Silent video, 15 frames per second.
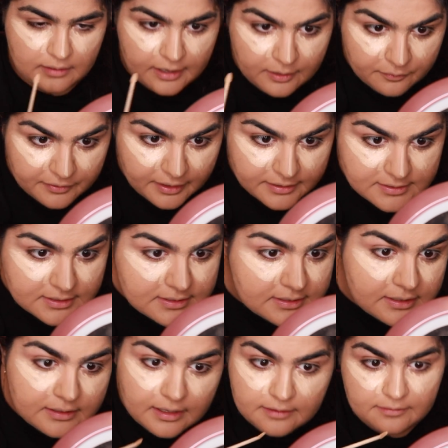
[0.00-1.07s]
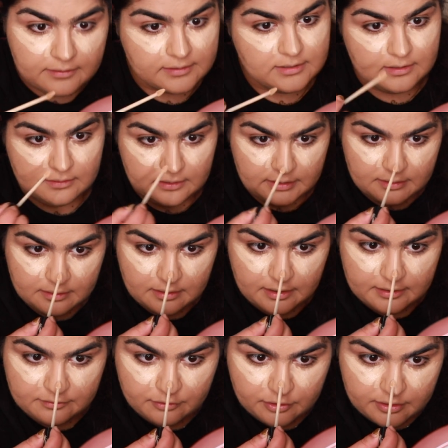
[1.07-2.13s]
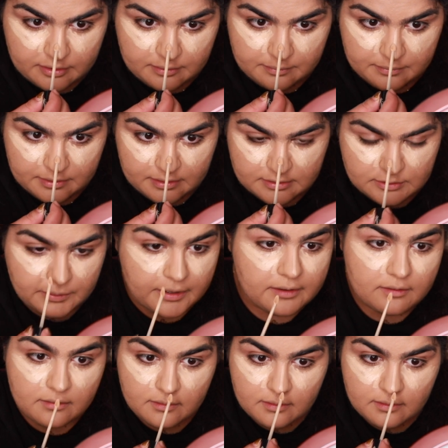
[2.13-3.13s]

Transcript: I don't think I succeeded. I think it's like kind of crooked, but it's okay.